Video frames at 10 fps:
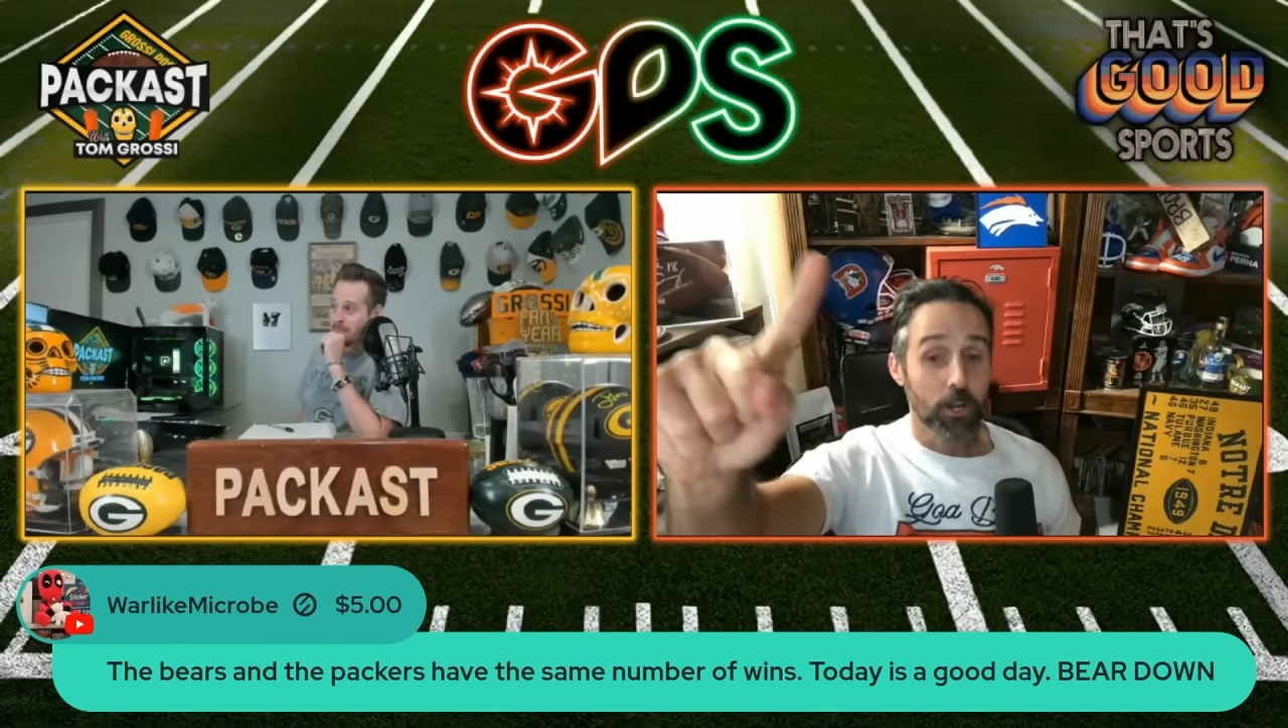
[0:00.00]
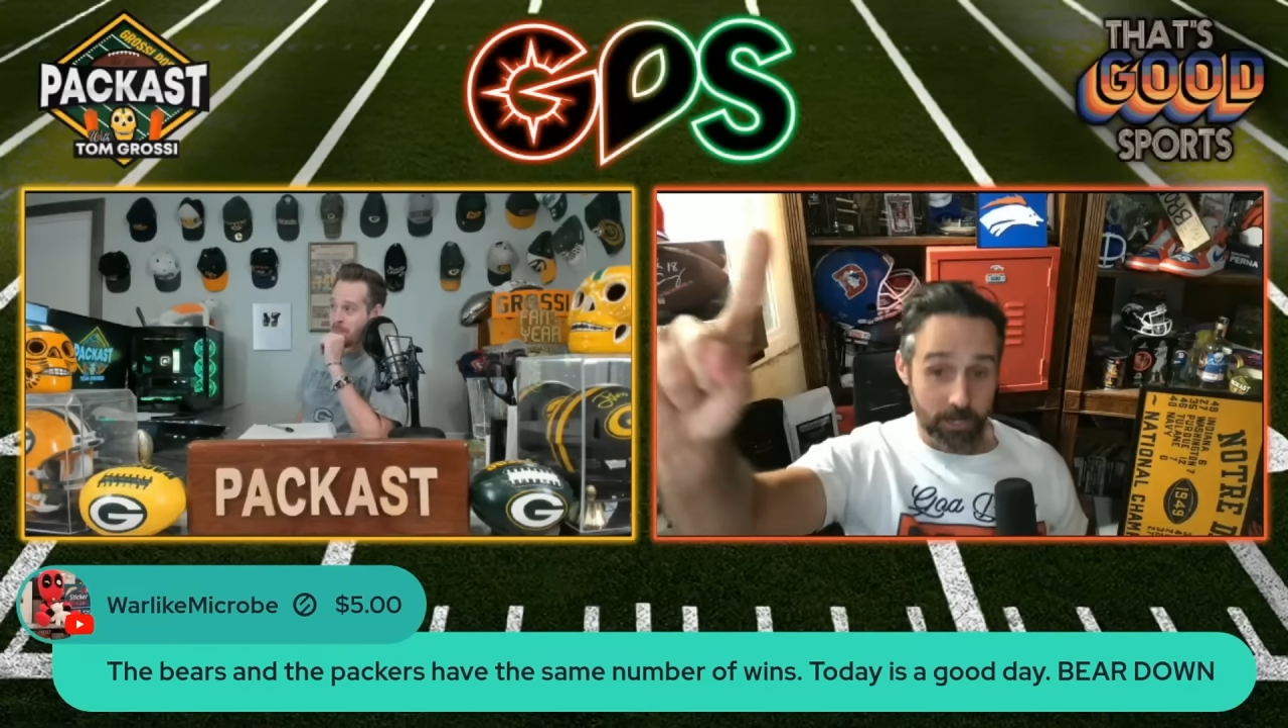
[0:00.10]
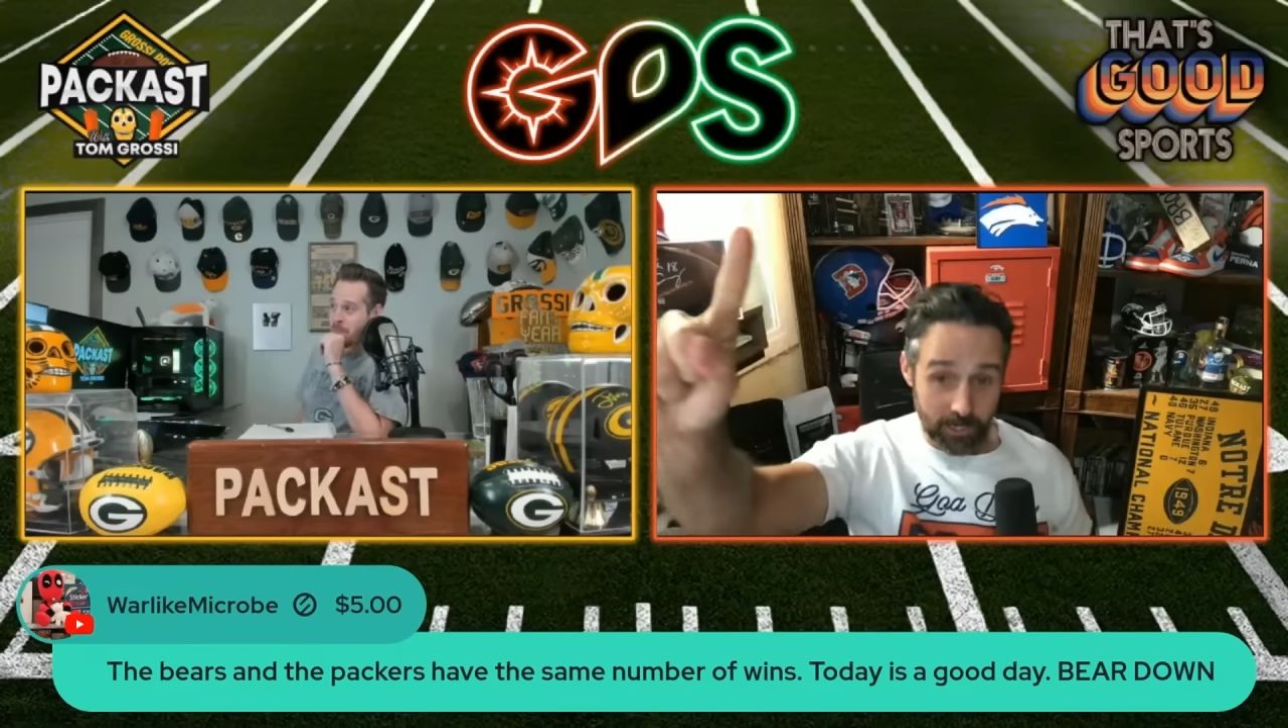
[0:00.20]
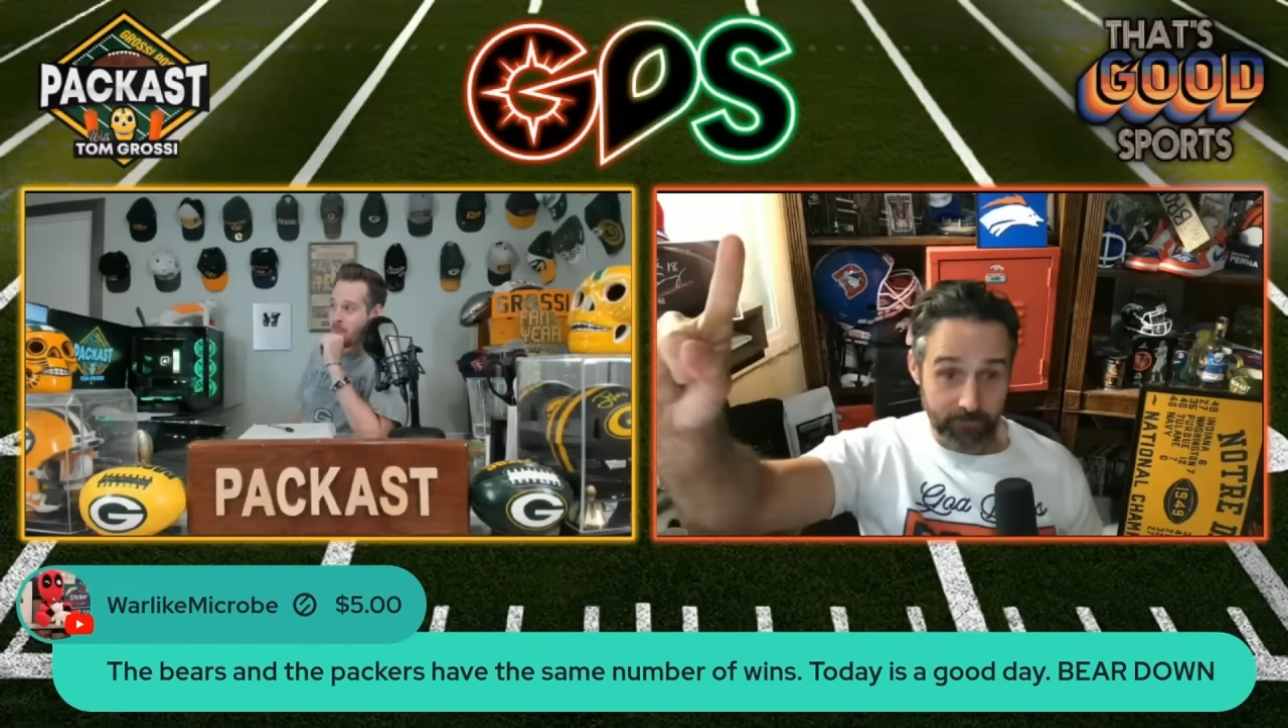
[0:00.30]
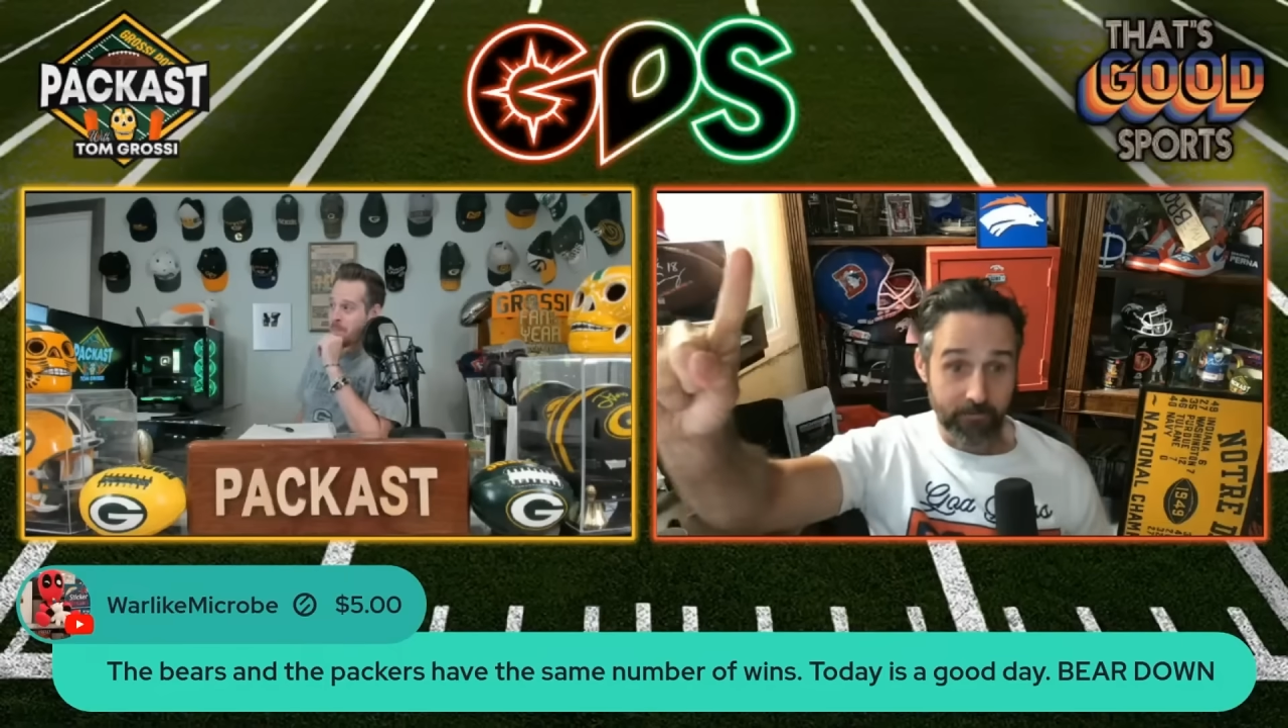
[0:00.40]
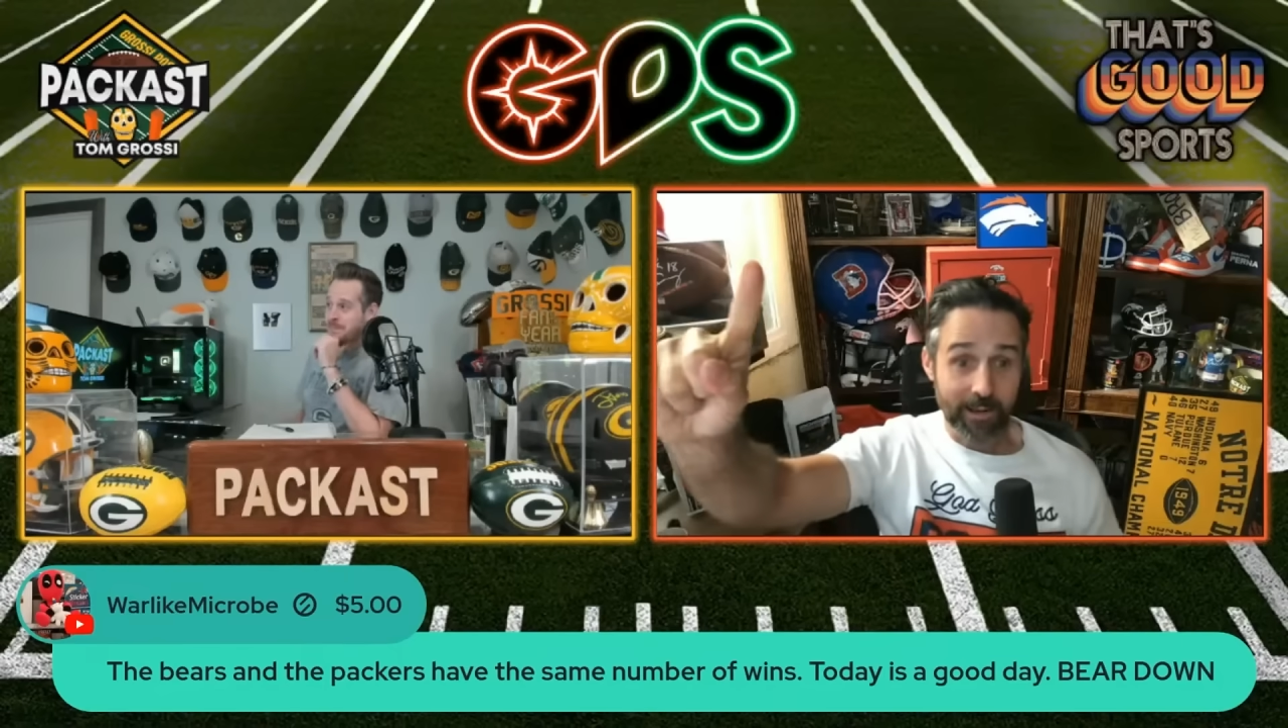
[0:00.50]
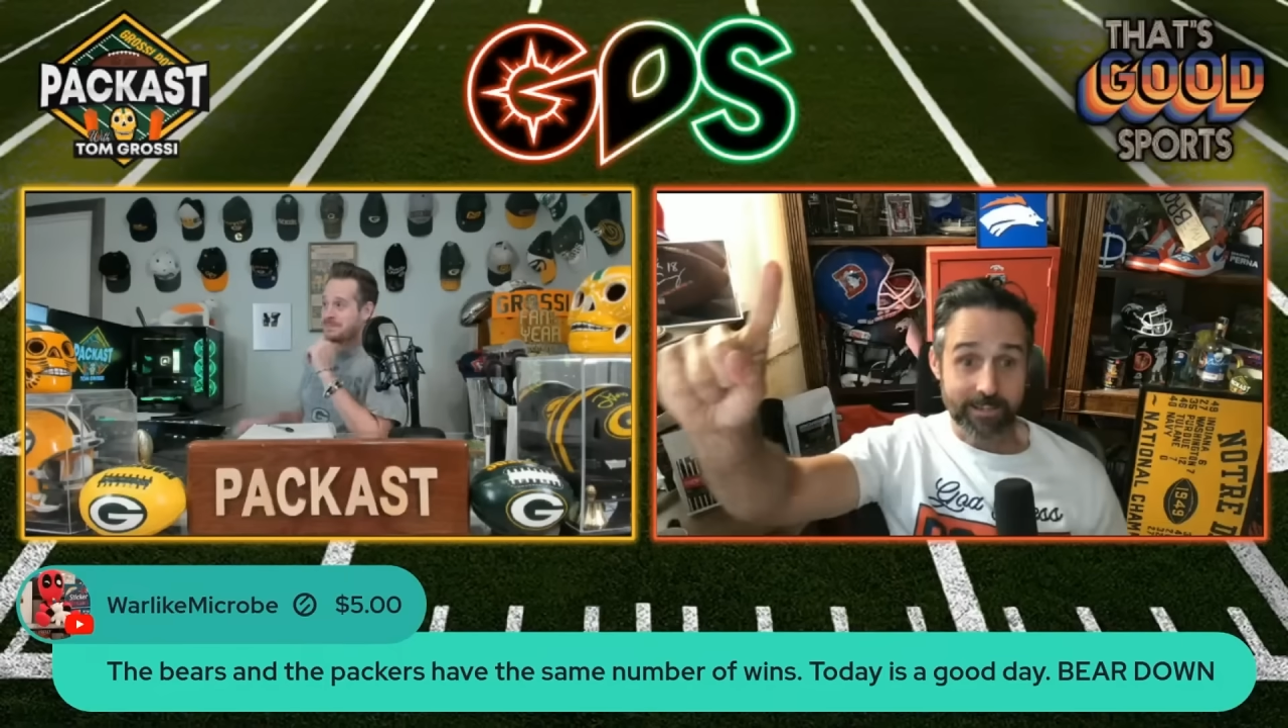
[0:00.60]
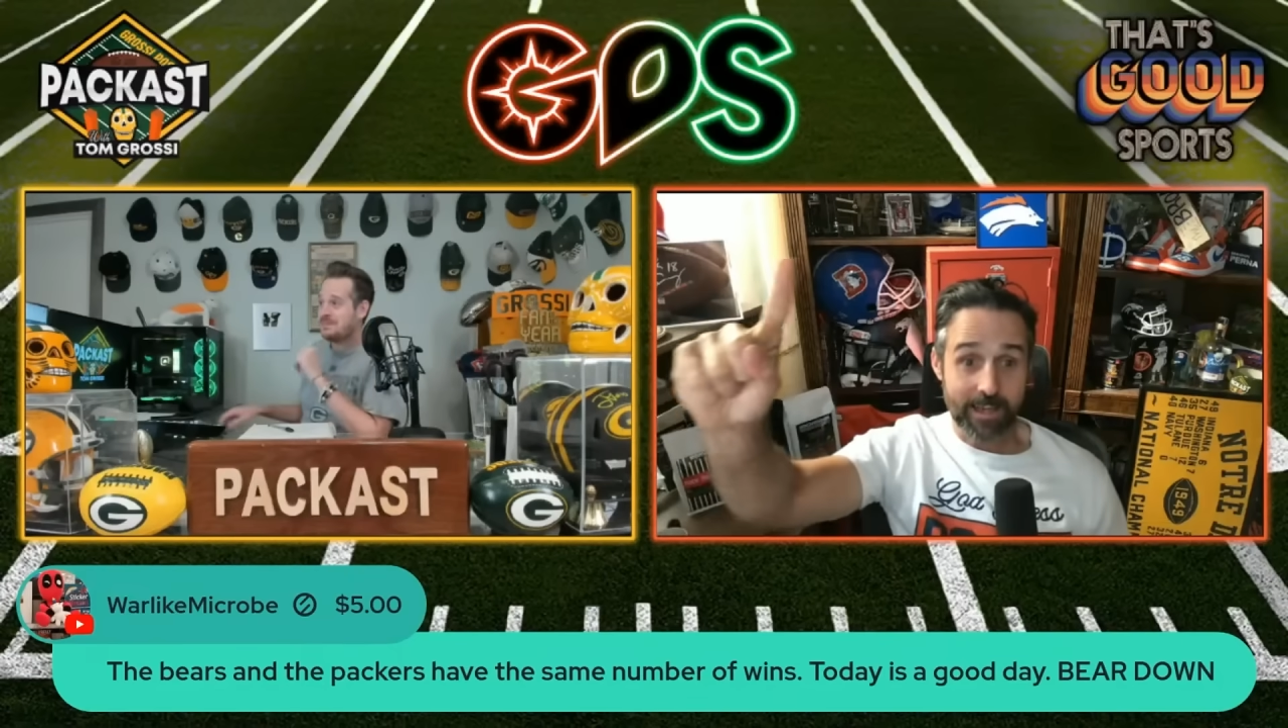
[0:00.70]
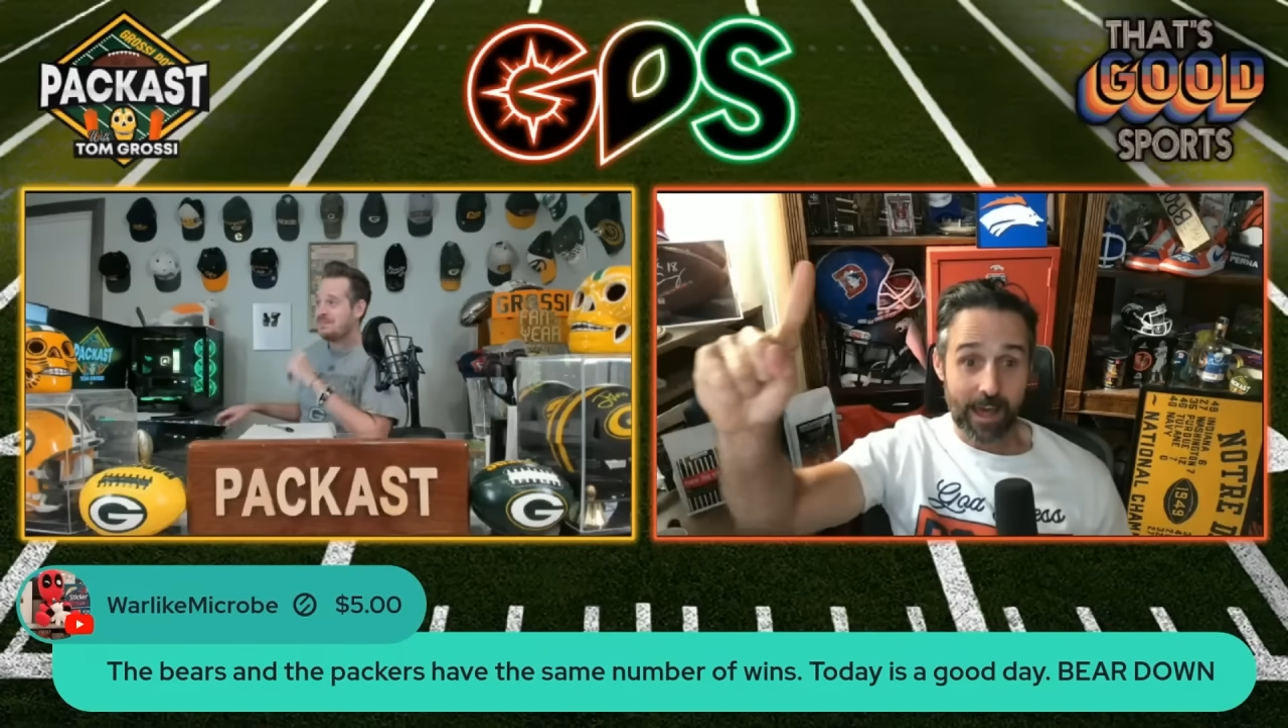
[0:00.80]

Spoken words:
Need to fix